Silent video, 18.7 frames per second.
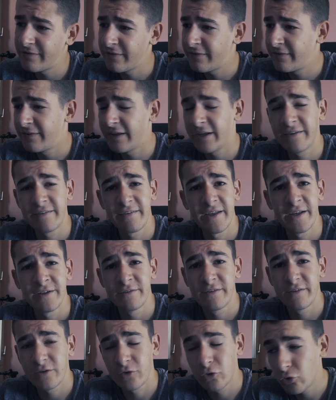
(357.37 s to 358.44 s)

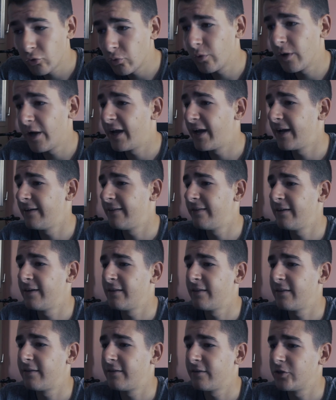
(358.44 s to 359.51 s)
16th to
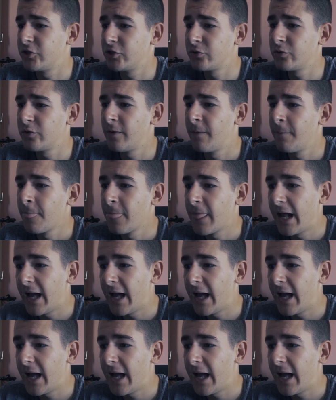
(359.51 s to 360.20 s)
18th June.